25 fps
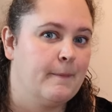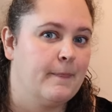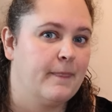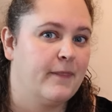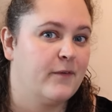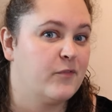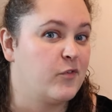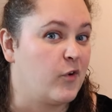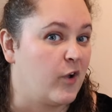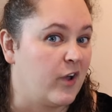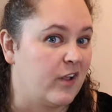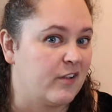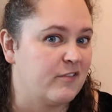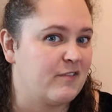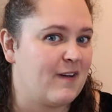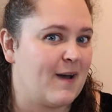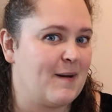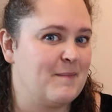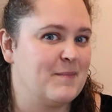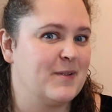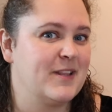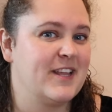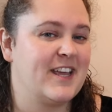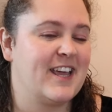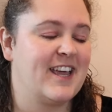royal
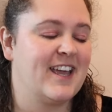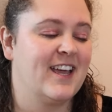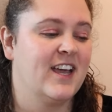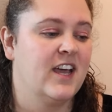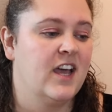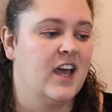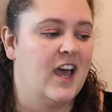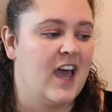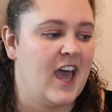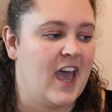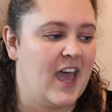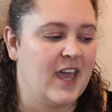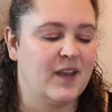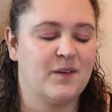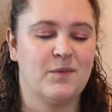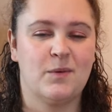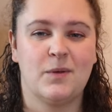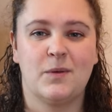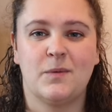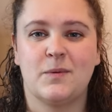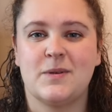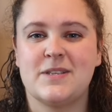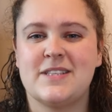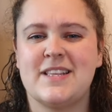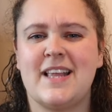family.
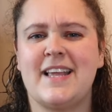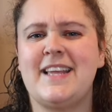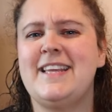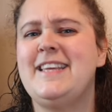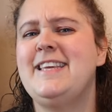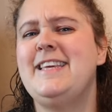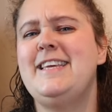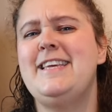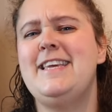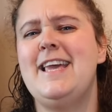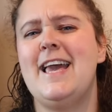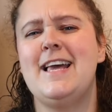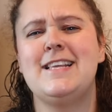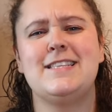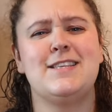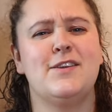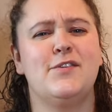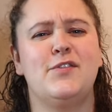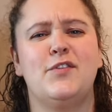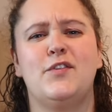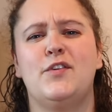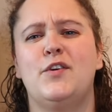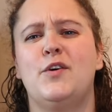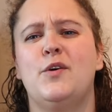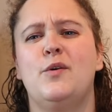Edward was like, yes,
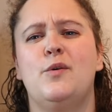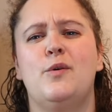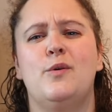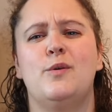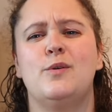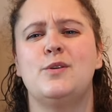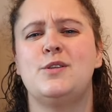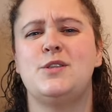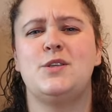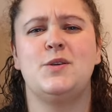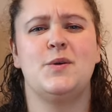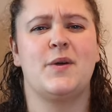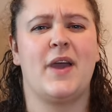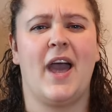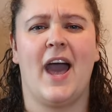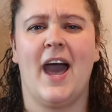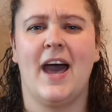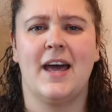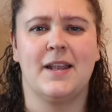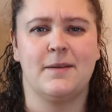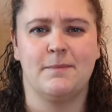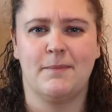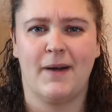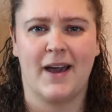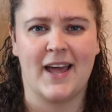of course you
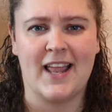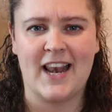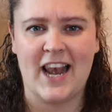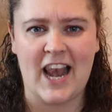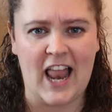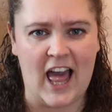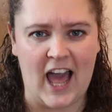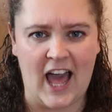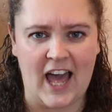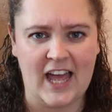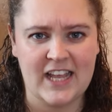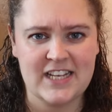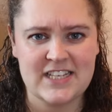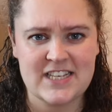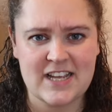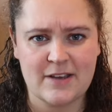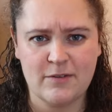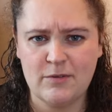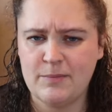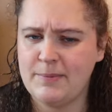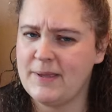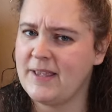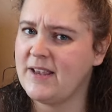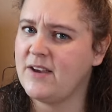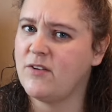can, my lad. That
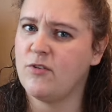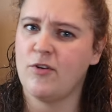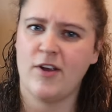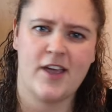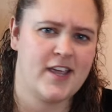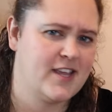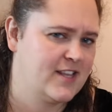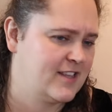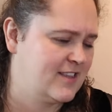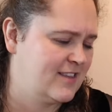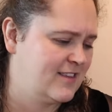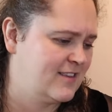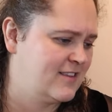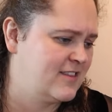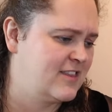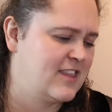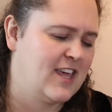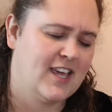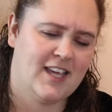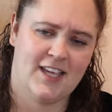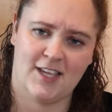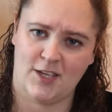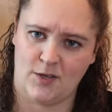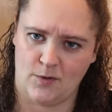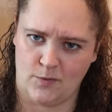would be great.
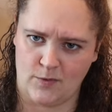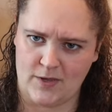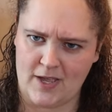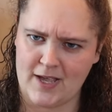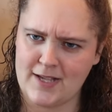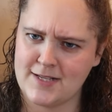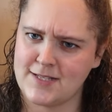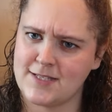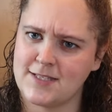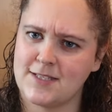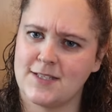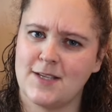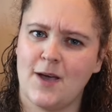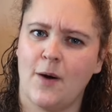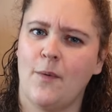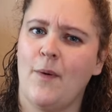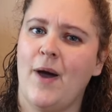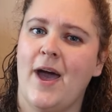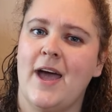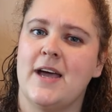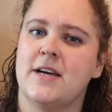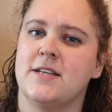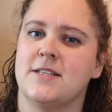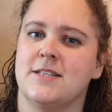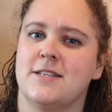Thank you. Yes, go
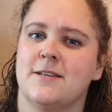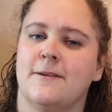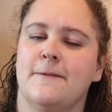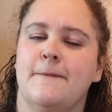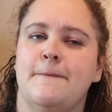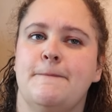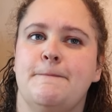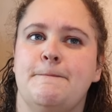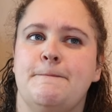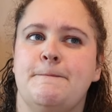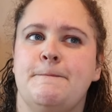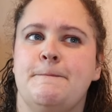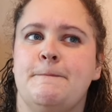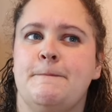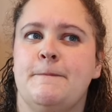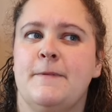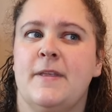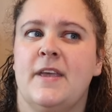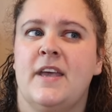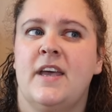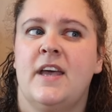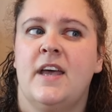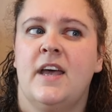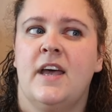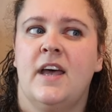ahead.
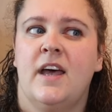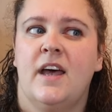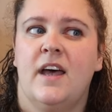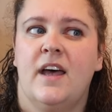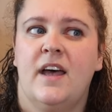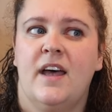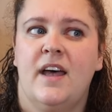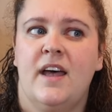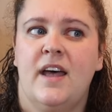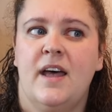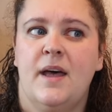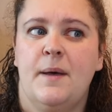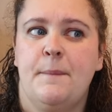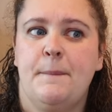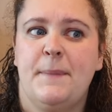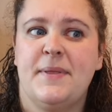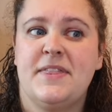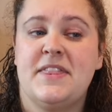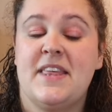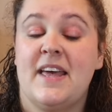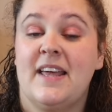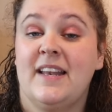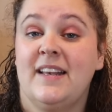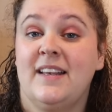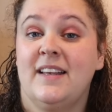But
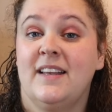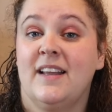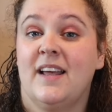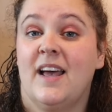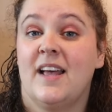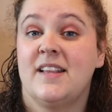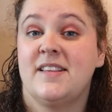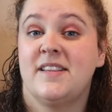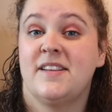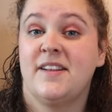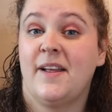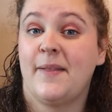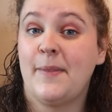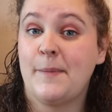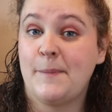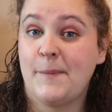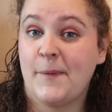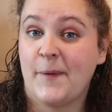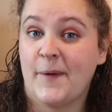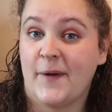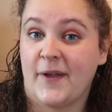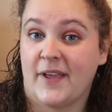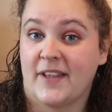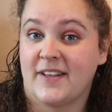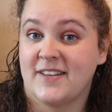then at another
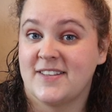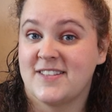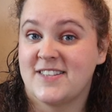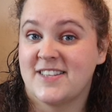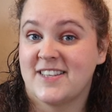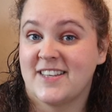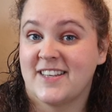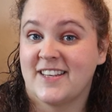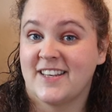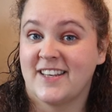point,